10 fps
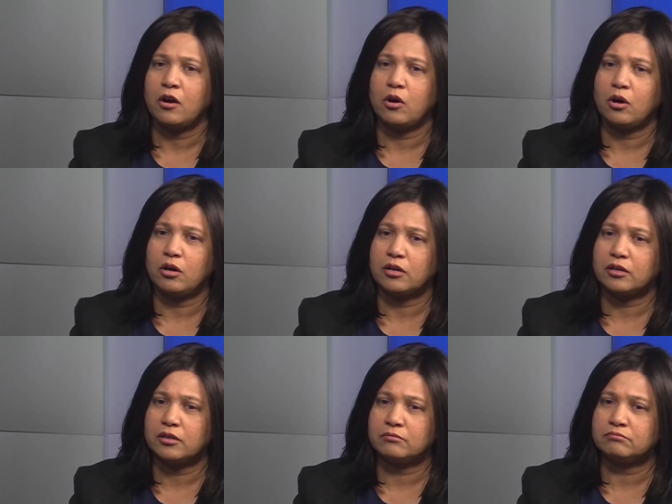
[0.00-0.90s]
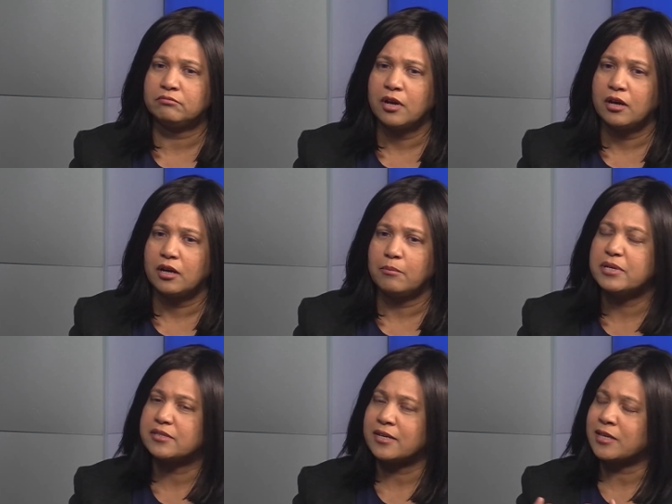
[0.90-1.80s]
or um,
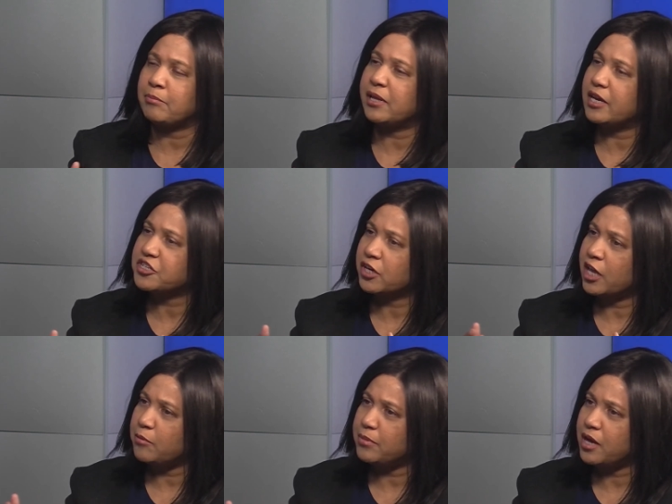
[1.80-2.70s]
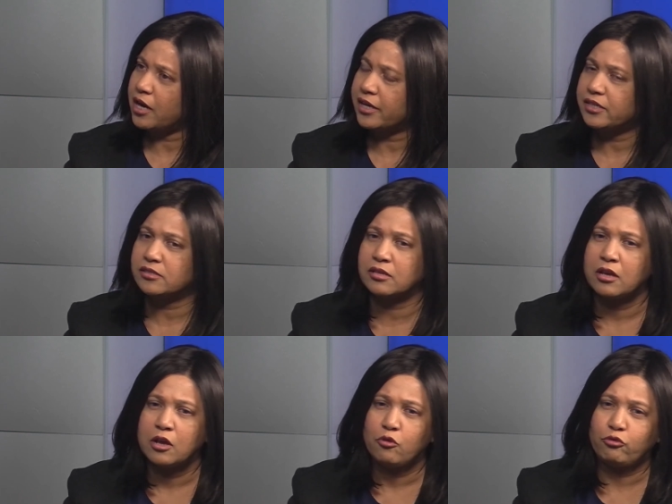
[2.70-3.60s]
business application A P Is
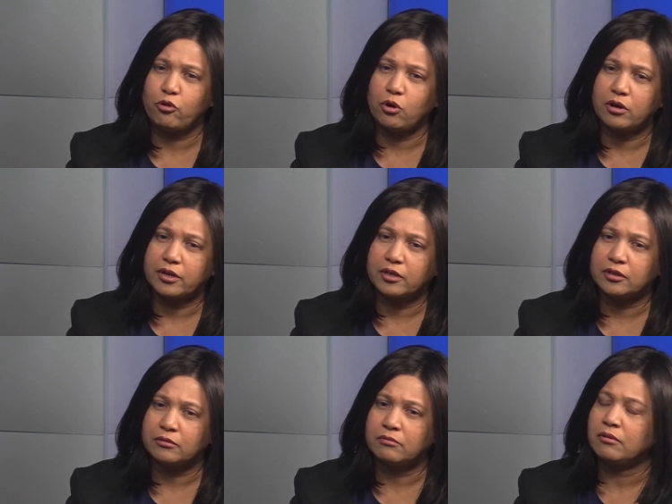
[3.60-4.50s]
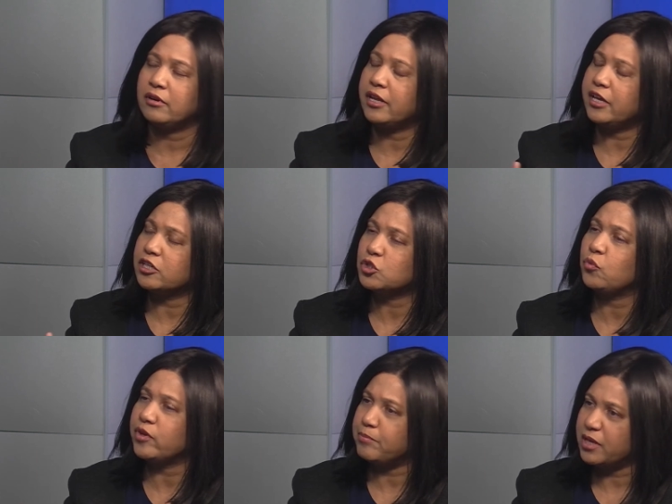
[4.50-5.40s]
for uh, layer
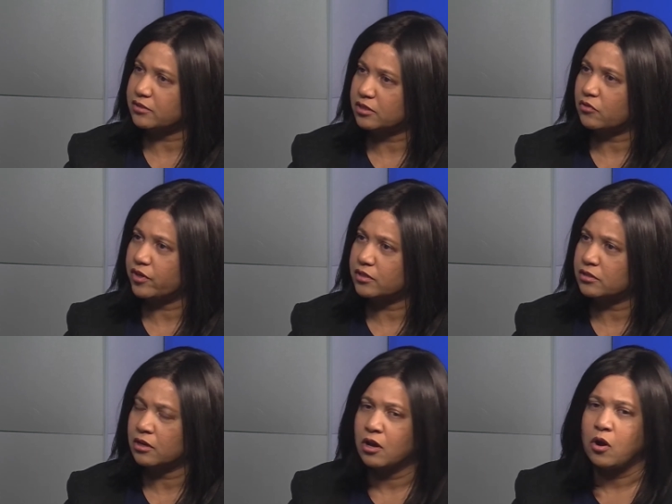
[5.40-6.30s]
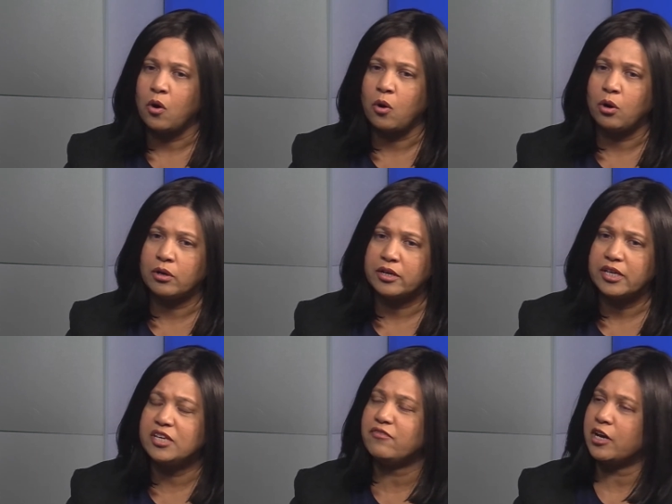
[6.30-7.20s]
two V P N service, or
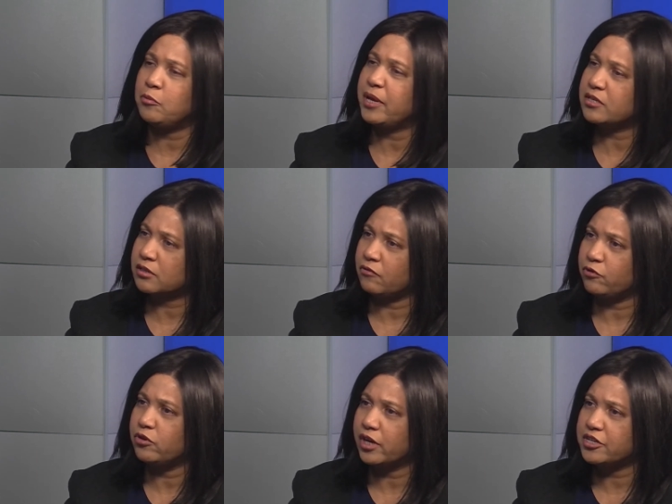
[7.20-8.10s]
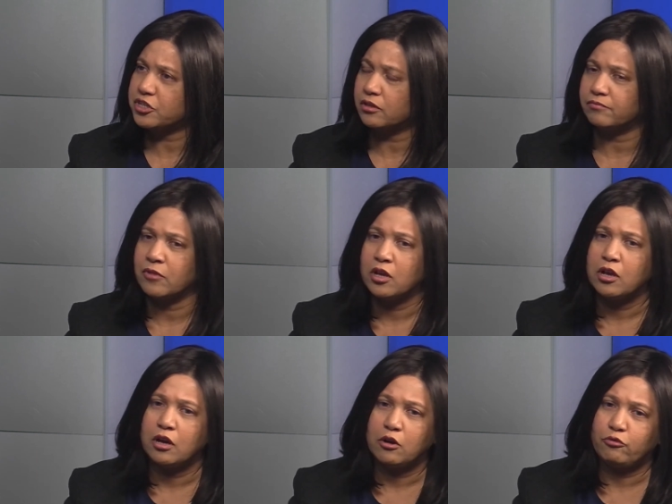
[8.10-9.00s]
event-based configuration
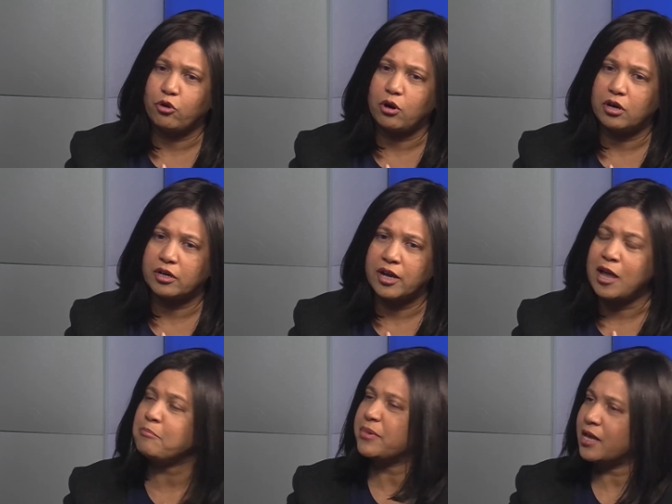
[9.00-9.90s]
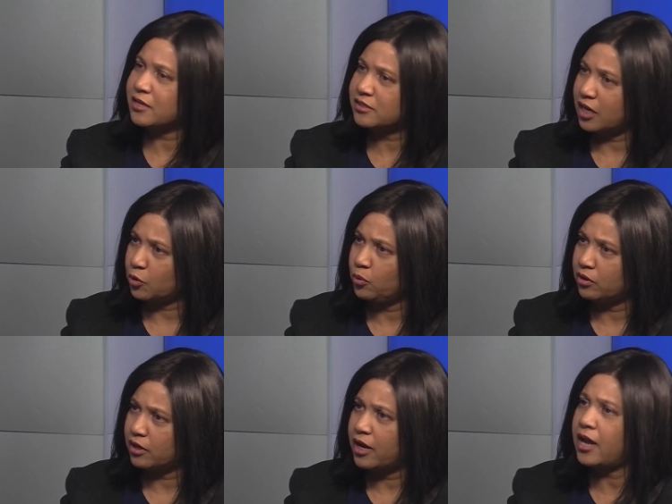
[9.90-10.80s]
for uh, M P L S
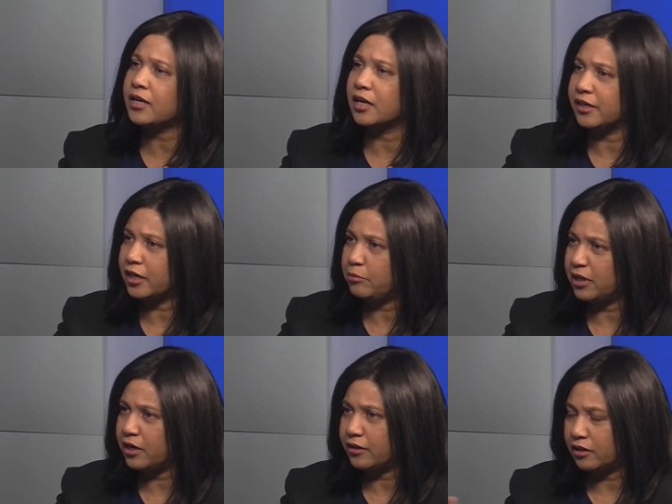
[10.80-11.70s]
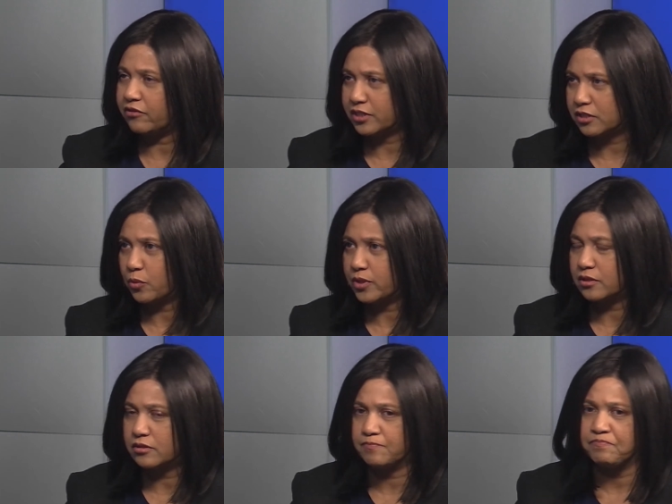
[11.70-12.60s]
network and content media delivery
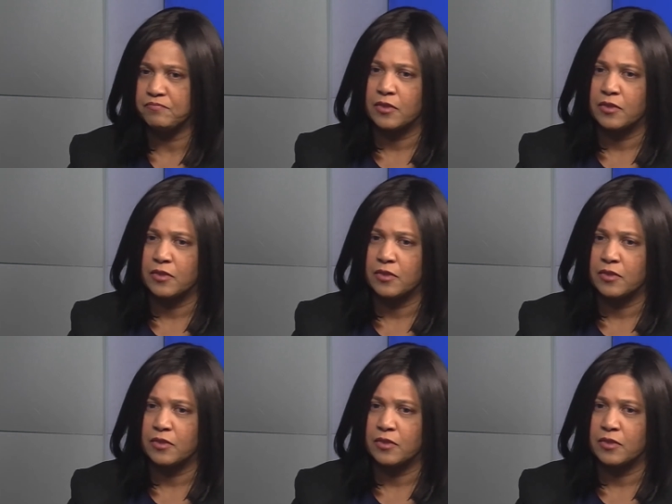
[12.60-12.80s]
services.